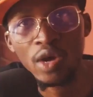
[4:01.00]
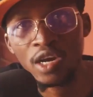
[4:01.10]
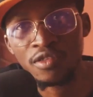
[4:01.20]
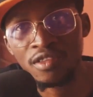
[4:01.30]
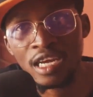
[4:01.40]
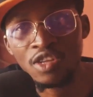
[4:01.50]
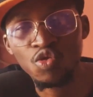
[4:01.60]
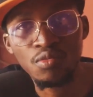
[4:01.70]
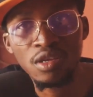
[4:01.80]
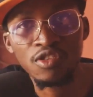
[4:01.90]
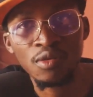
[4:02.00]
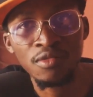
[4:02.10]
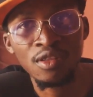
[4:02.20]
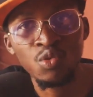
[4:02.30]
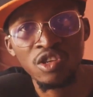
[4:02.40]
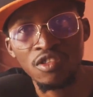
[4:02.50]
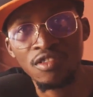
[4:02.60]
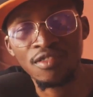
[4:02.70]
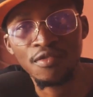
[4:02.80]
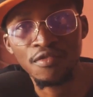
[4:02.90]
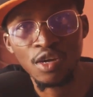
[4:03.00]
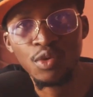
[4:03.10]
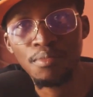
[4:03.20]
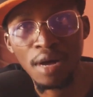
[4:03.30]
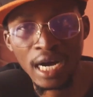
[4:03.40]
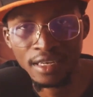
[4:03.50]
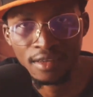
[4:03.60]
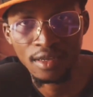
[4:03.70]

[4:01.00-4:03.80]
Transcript: considered to be something which is very bad.